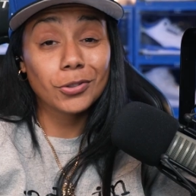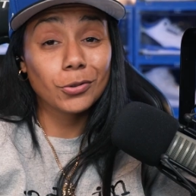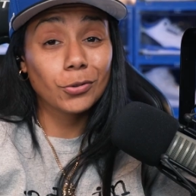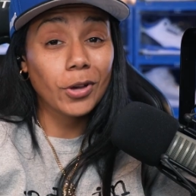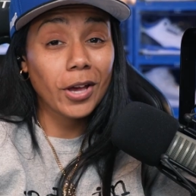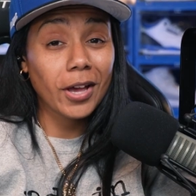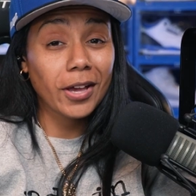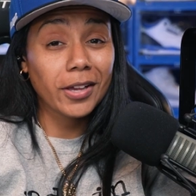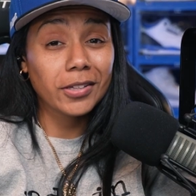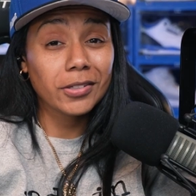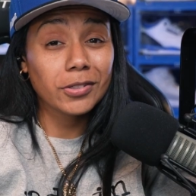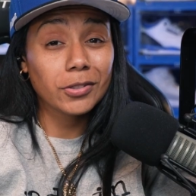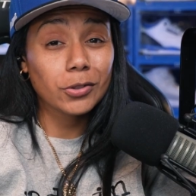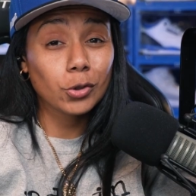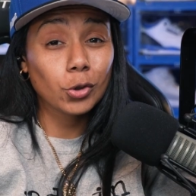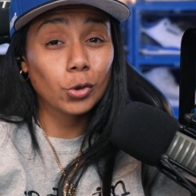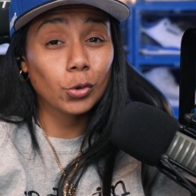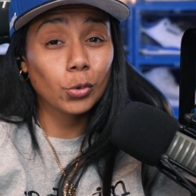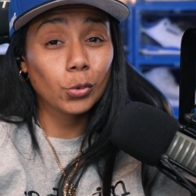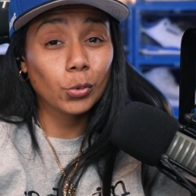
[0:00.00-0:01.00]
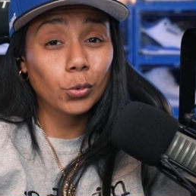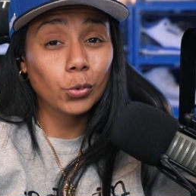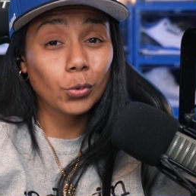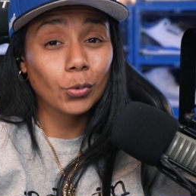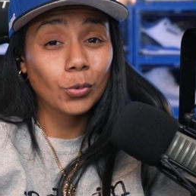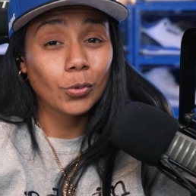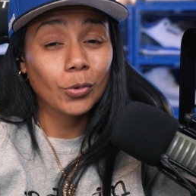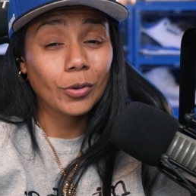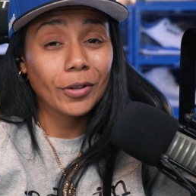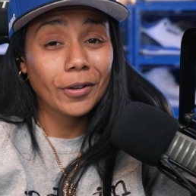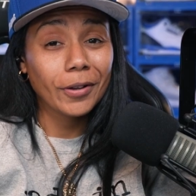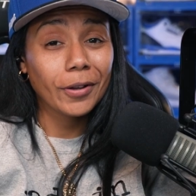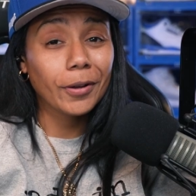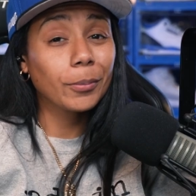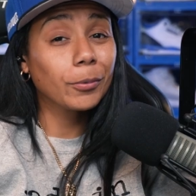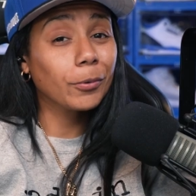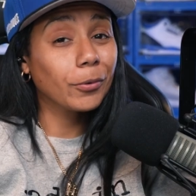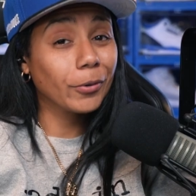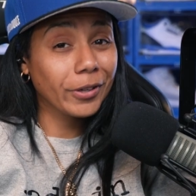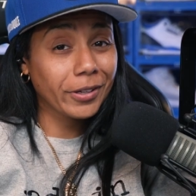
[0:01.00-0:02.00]
you guys to
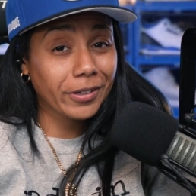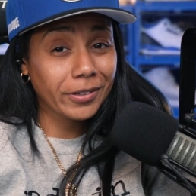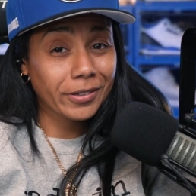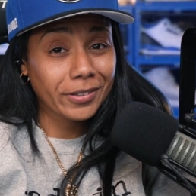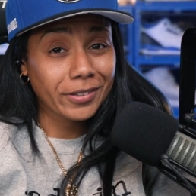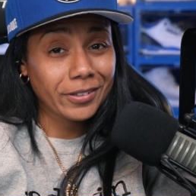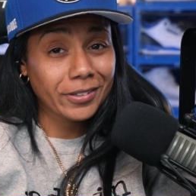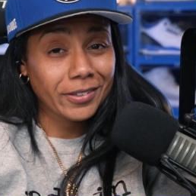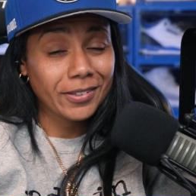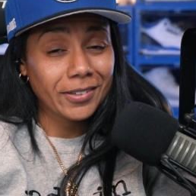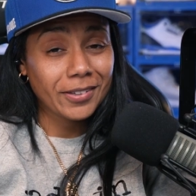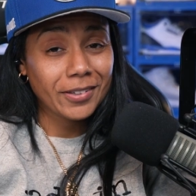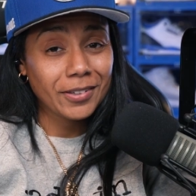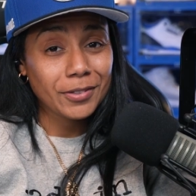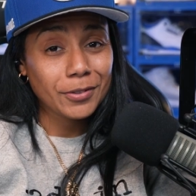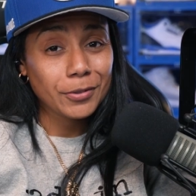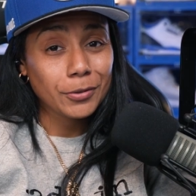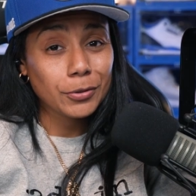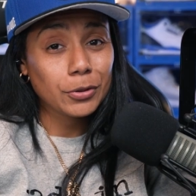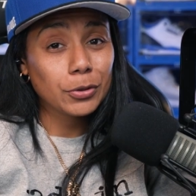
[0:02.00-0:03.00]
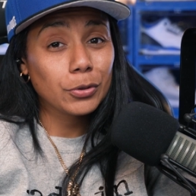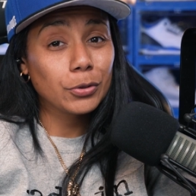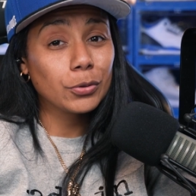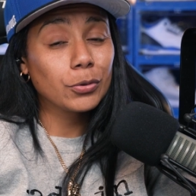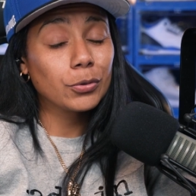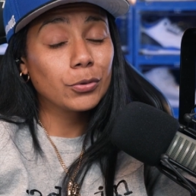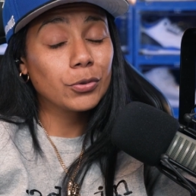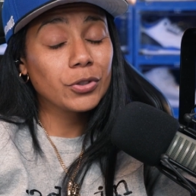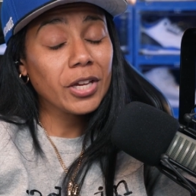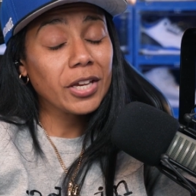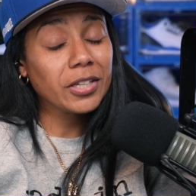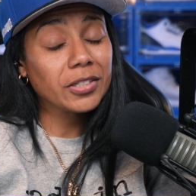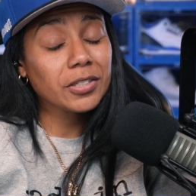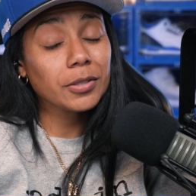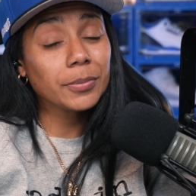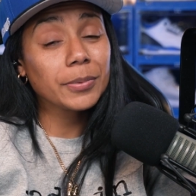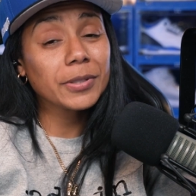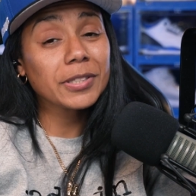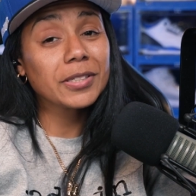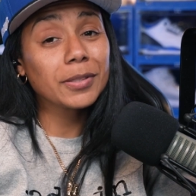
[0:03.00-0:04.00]
upgrade to
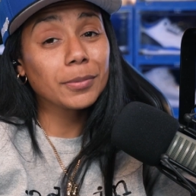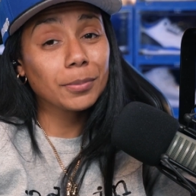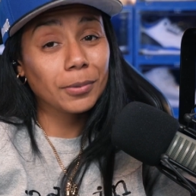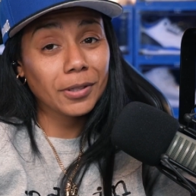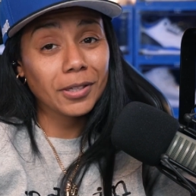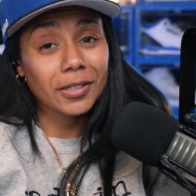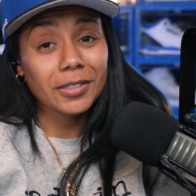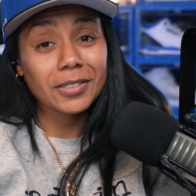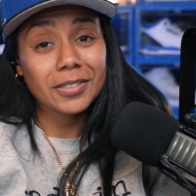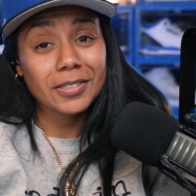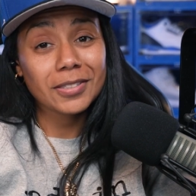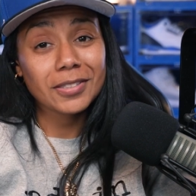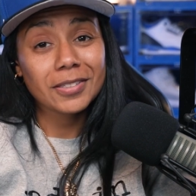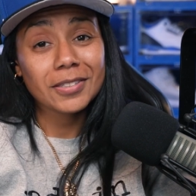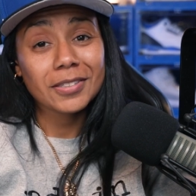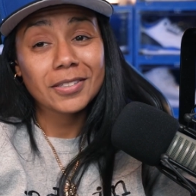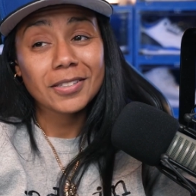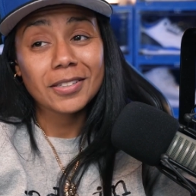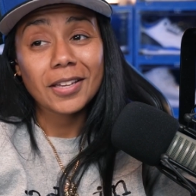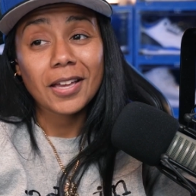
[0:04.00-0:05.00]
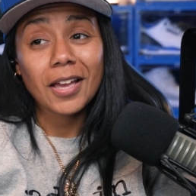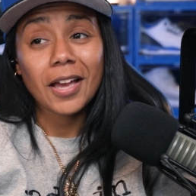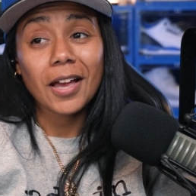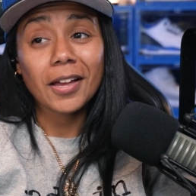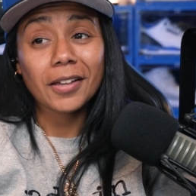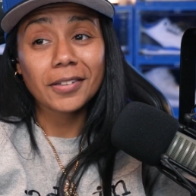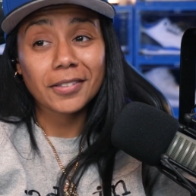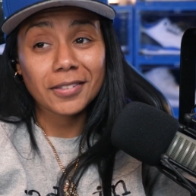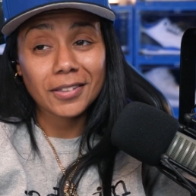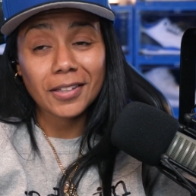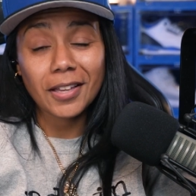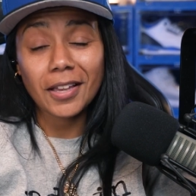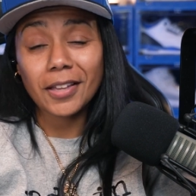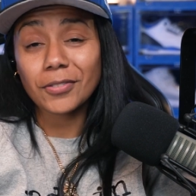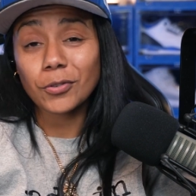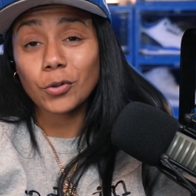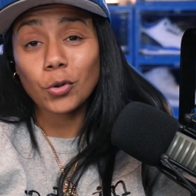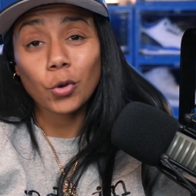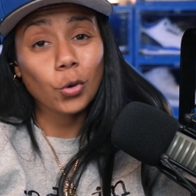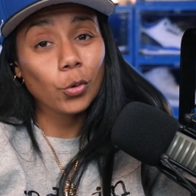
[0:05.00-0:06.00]
ChatGPT Plus. I
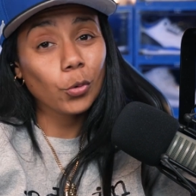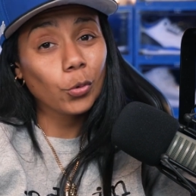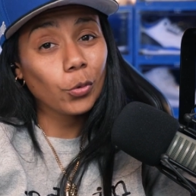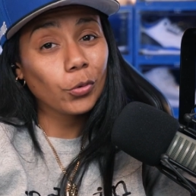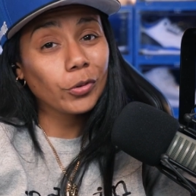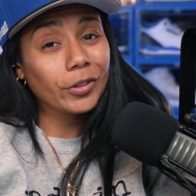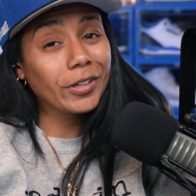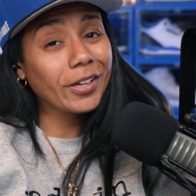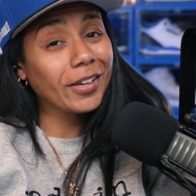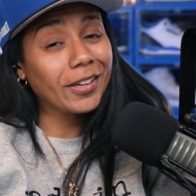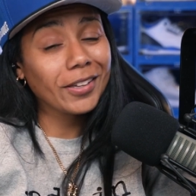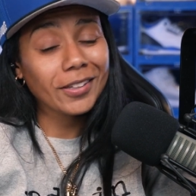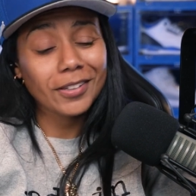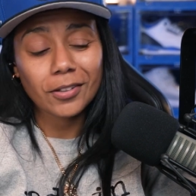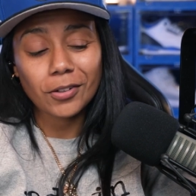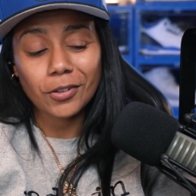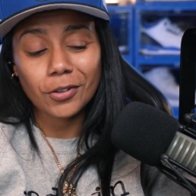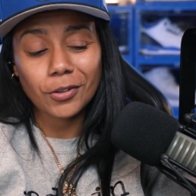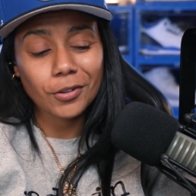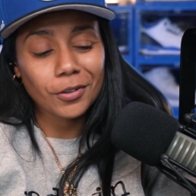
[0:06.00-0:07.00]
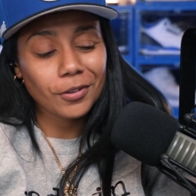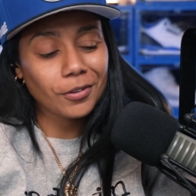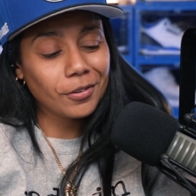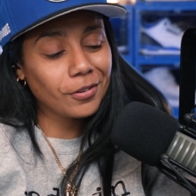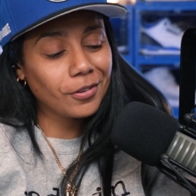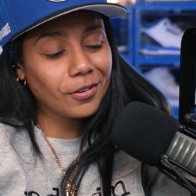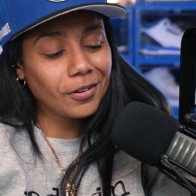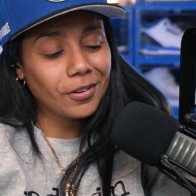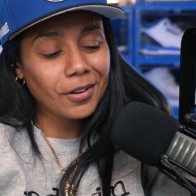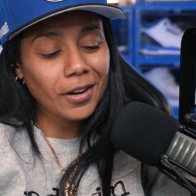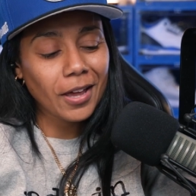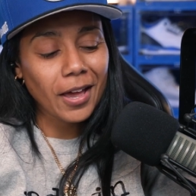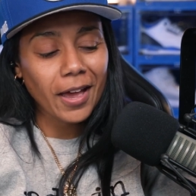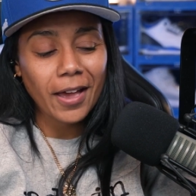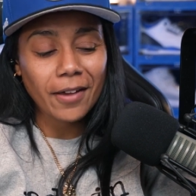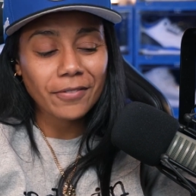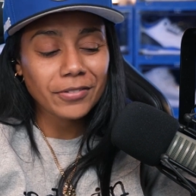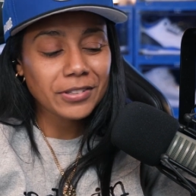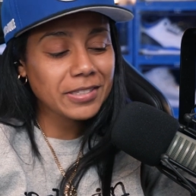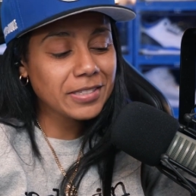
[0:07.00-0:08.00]
no, yeah, I
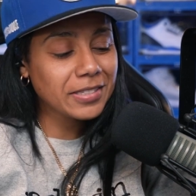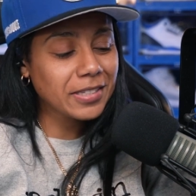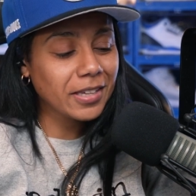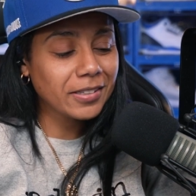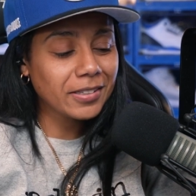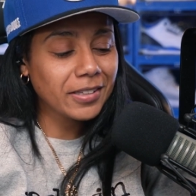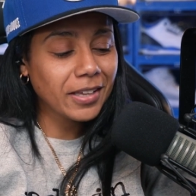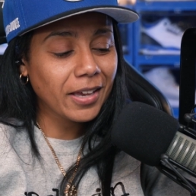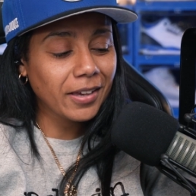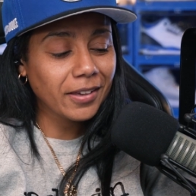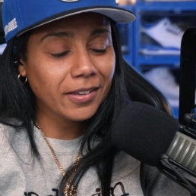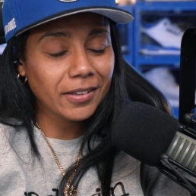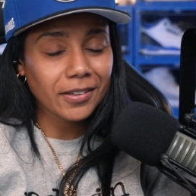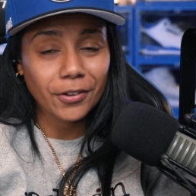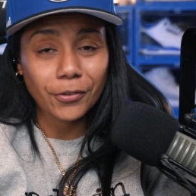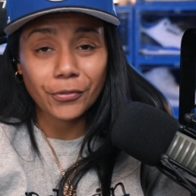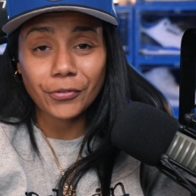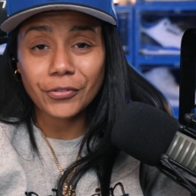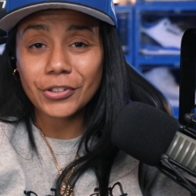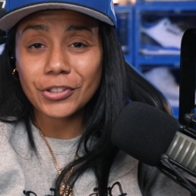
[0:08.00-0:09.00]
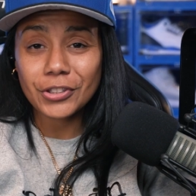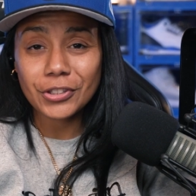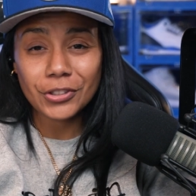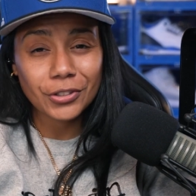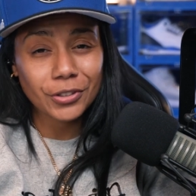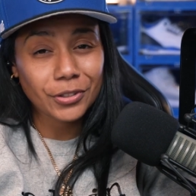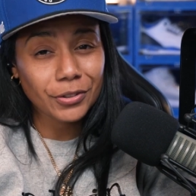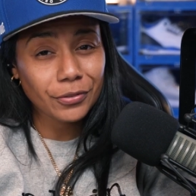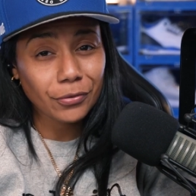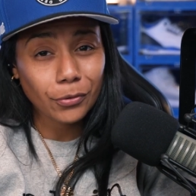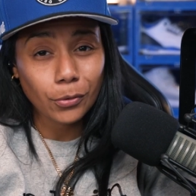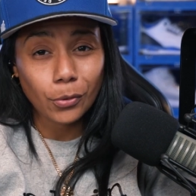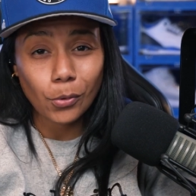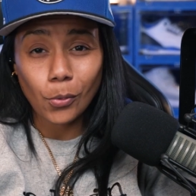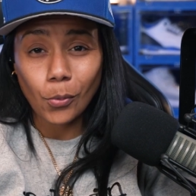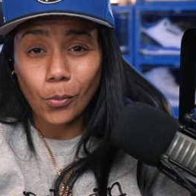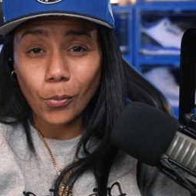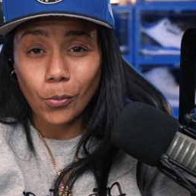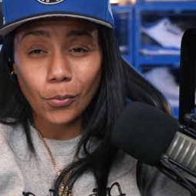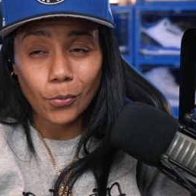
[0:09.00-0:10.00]
haven't said that officially
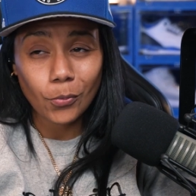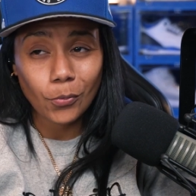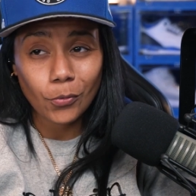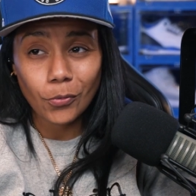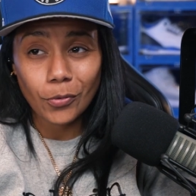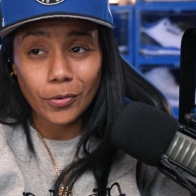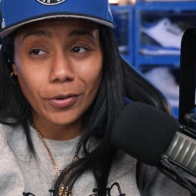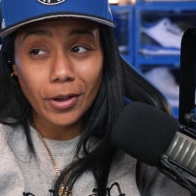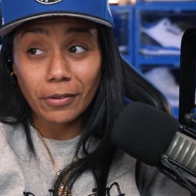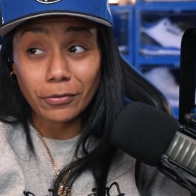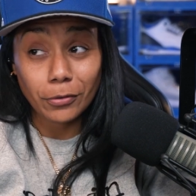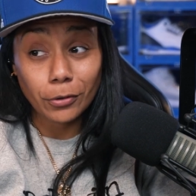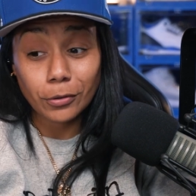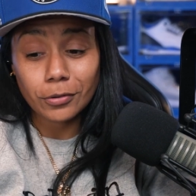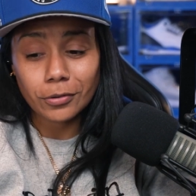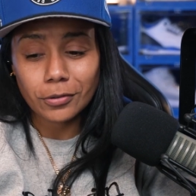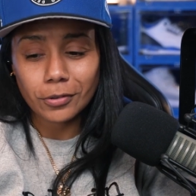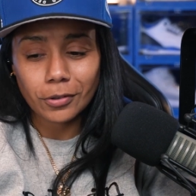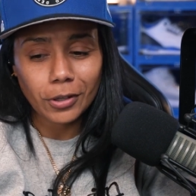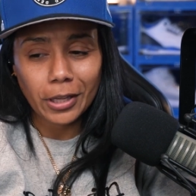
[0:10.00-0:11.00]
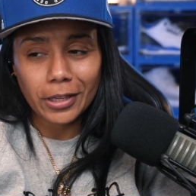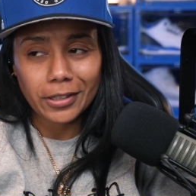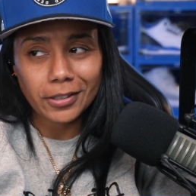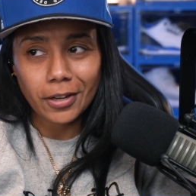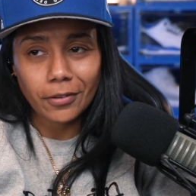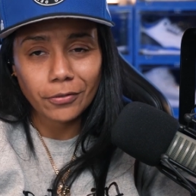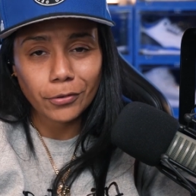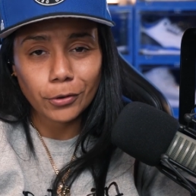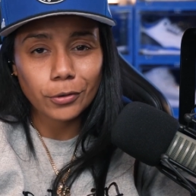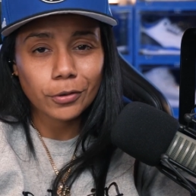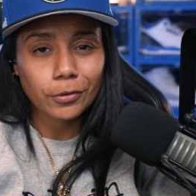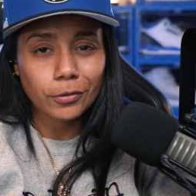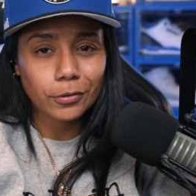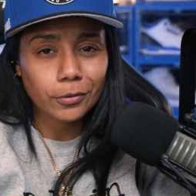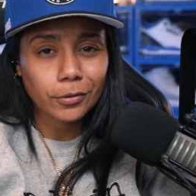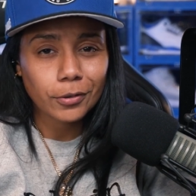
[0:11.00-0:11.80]
for ever, like never.